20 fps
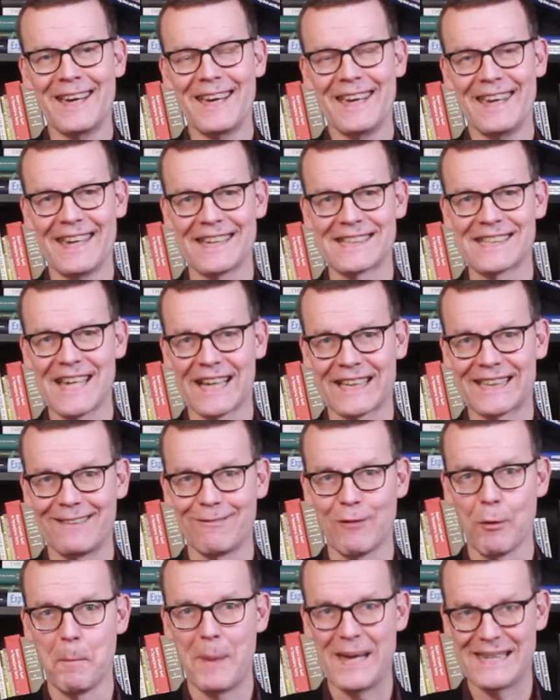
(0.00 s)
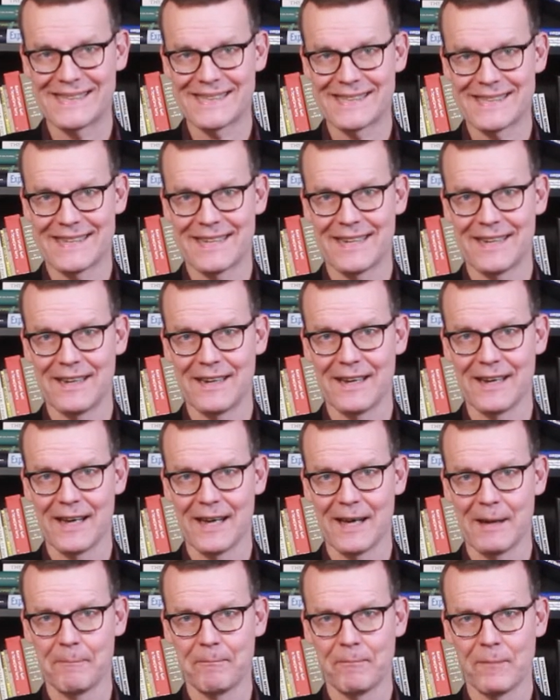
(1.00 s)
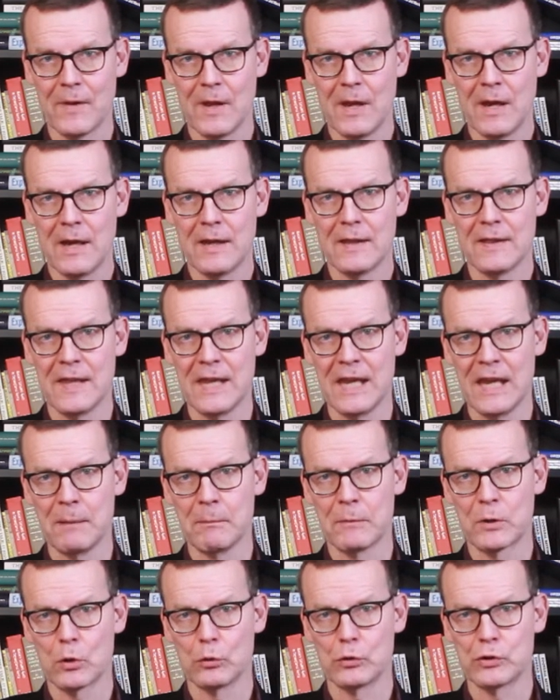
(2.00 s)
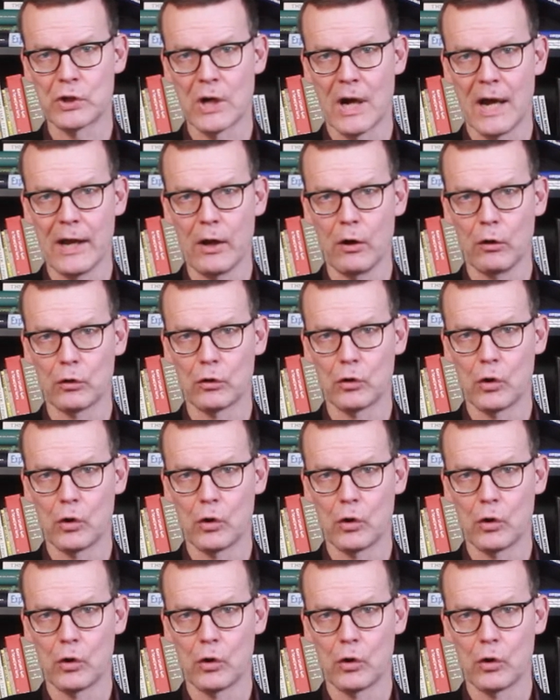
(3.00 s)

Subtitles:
exactly the best team to try on